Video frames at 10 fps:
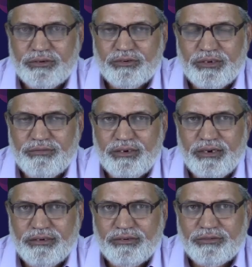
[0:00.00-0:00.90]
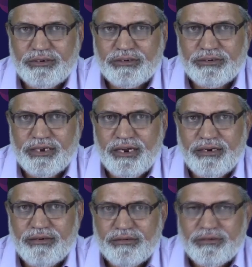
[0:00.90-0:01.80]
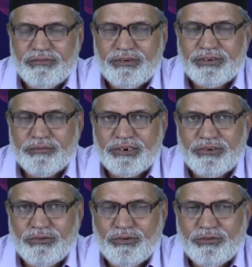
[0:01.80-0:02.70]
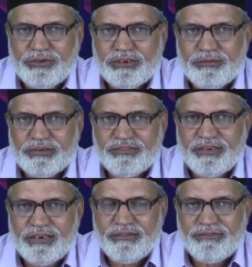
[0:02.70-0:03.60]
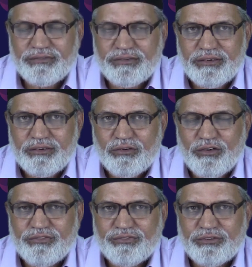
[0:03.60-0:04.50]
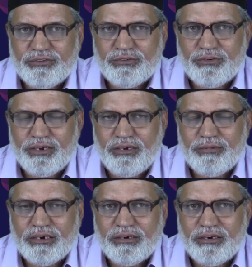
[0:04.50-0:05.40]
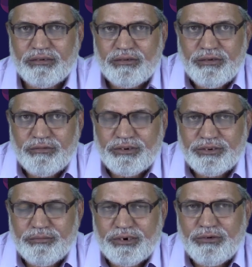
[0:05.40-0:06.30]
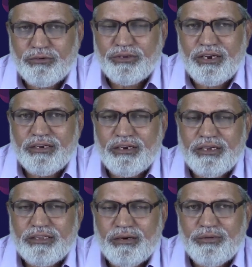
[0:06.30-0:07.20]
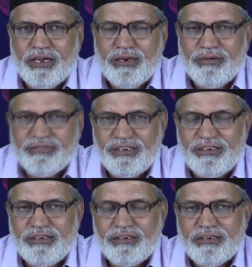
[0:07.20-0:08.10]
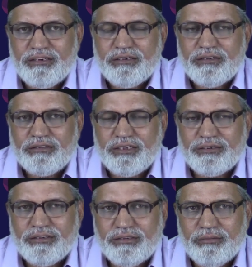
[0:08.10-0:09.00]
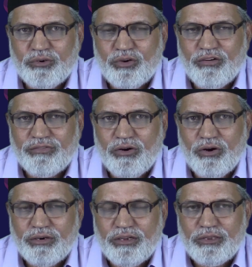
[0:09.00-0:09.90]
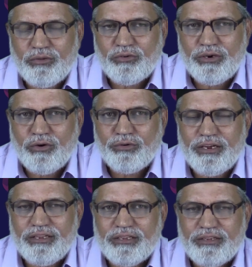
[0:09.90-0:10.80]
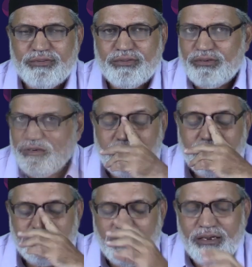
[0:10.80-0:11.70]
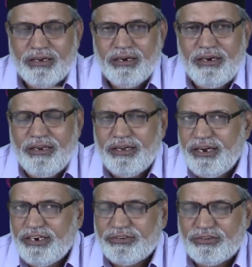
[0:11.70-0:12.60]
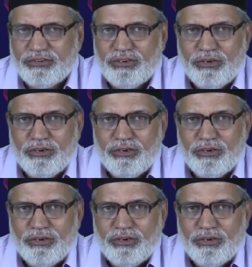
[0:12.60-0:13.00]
Today we'd like to understand verse number 2 to verse number 5 of Surah Al Baqrah. Verse number 2, Zalikal Kitabu La Raiba Fihi. This is the book of God, there is no doubt in this. Zalika indicates